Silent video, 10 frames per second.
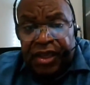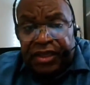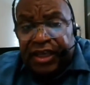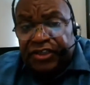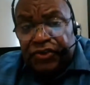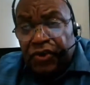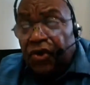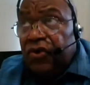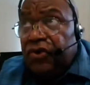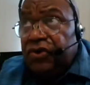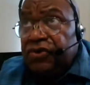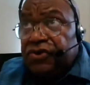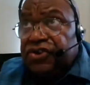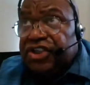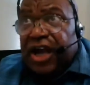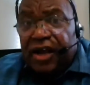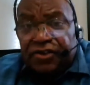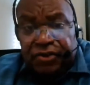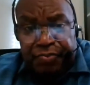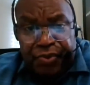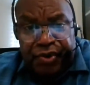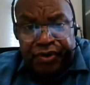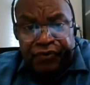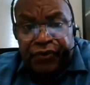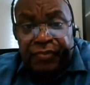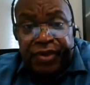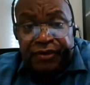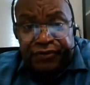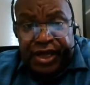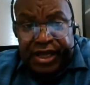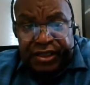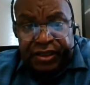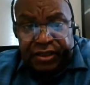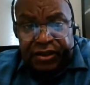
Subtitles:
gets no child support from their father.